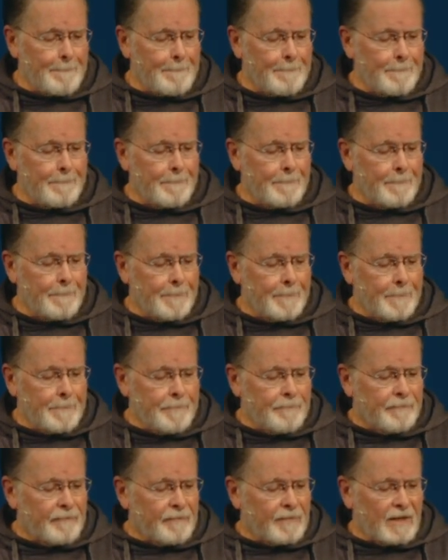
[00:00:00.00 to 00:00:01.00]

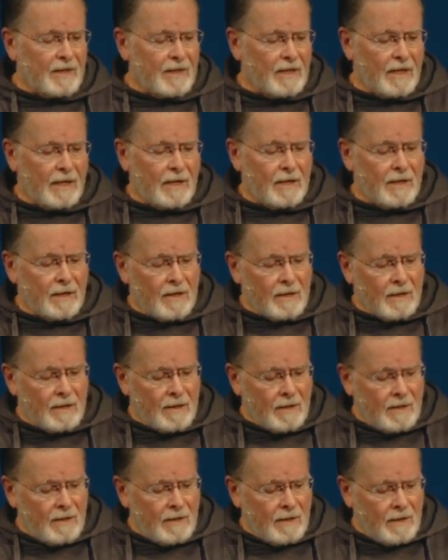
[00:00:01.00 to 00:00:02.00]

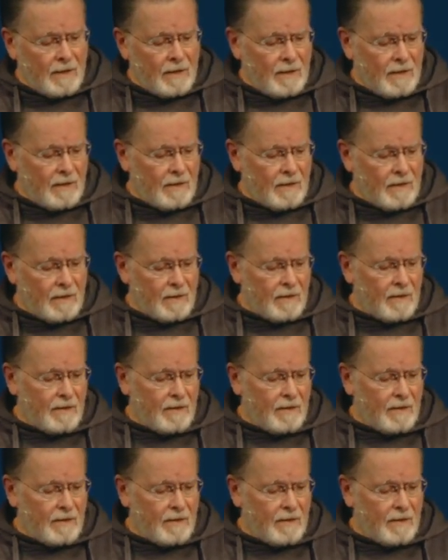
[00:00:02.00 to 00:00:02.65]
(silence)